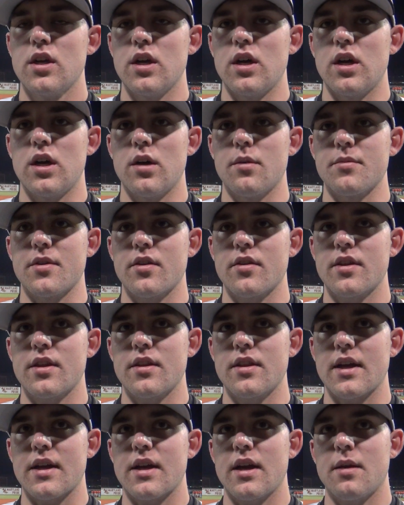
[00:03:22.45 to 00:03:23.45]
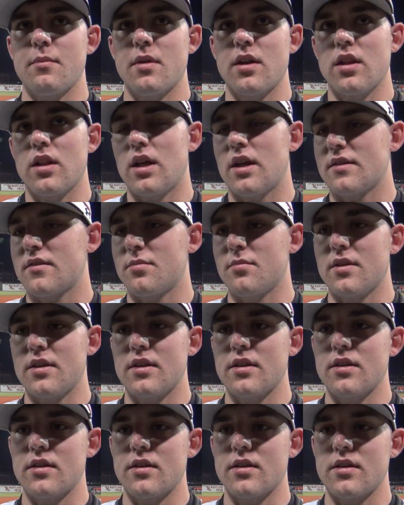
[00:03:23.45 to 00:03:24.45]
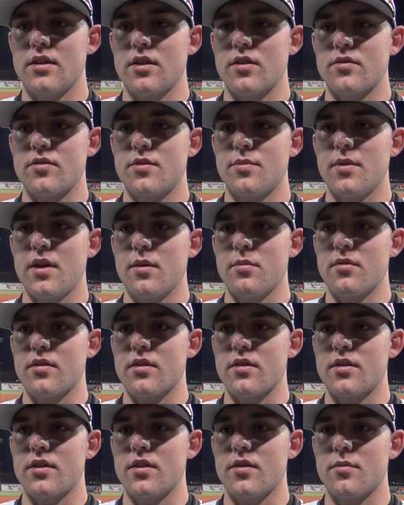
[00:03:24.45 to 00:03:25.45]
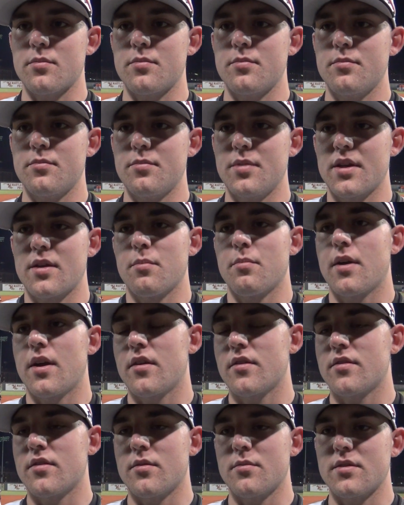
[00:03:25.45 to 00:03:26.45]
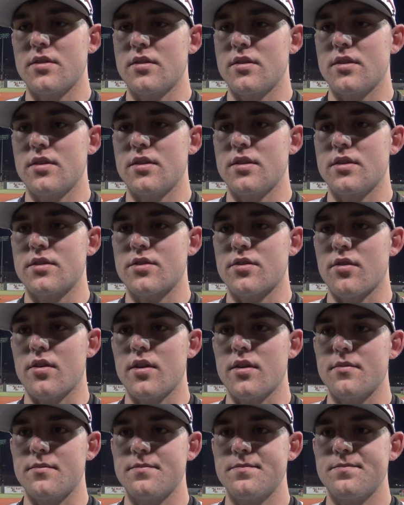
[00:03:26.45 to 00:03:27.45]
That guy meant a lot to me, and to be able to be compared to him, it's great.